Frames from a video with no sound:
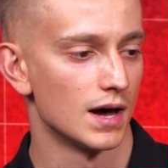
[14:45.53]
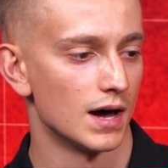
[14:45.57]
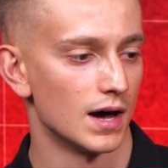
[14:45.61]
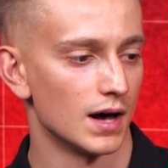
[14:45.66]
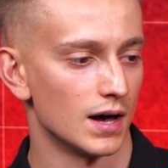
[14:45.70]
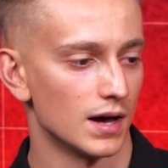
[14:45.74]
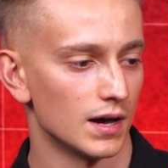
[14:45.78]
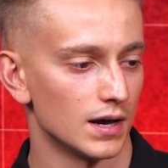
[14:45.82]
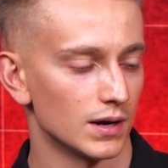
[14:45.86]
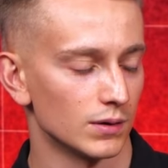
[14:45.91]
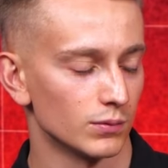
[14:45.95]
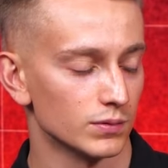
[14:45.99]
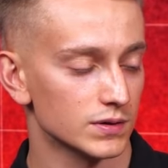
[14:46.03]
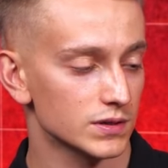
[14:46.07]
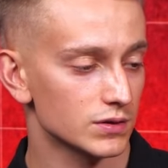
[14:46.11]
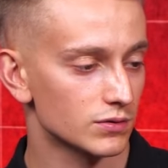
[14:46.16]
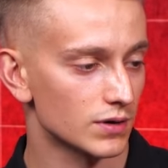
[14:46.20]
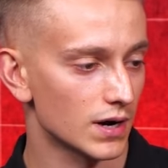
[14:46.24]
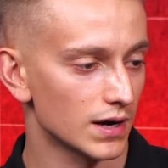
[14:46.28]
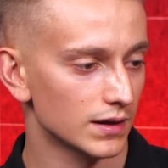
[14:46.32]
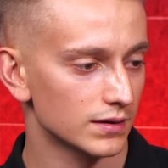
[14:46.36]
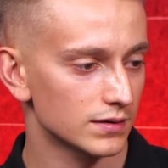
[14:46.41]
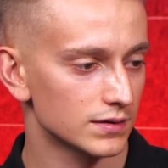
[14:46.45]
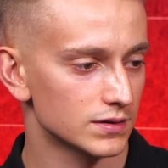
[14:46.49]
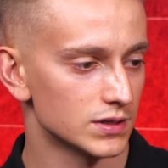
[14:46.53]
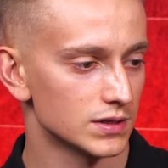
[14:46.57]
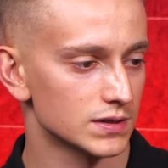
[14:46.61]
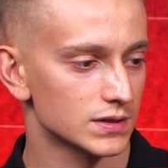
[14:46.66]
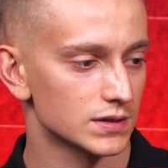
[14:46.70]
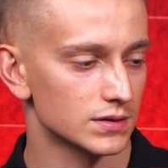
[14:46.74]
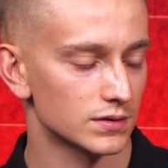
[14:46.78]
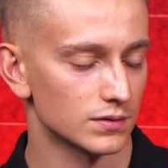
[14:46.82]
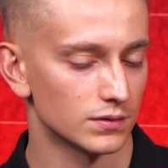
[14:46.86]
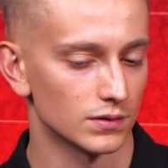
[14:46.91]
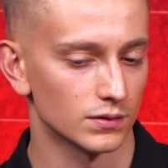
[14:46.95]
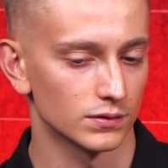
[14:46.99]
It was great,
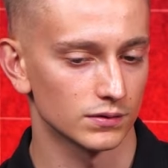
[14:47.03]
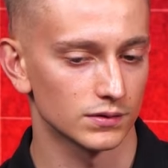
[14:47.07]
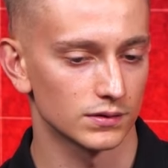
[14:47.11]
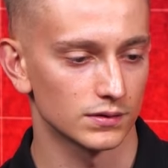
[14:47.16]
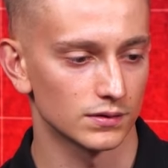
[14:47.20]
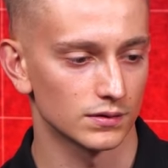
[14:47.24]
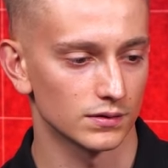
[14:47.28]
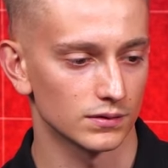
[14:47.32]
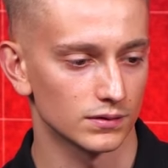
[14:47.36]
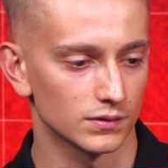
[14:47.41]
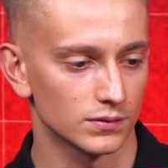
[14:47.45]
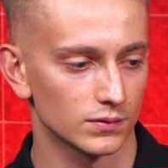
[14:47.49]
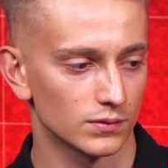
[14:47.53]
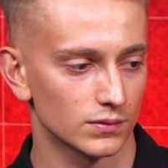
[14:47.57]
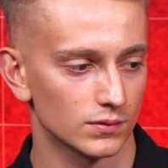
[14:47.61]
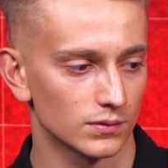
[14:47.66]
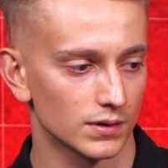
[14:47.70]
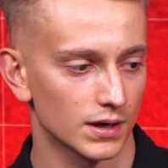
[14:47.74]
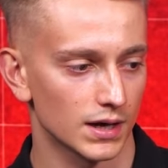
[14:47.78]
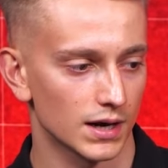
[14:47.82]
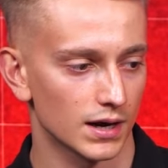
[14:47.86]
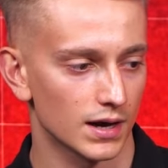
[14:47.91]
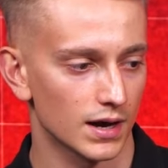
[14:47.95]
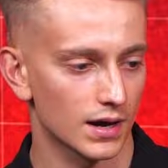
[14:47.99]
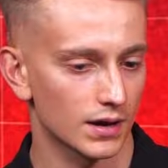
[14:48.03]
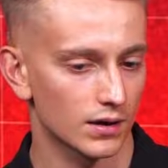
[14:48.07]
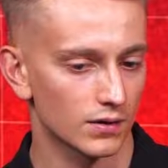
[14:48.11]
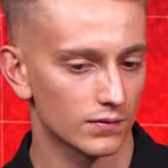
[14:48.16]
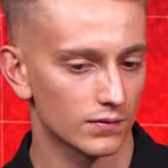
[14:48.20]
just to get a hang of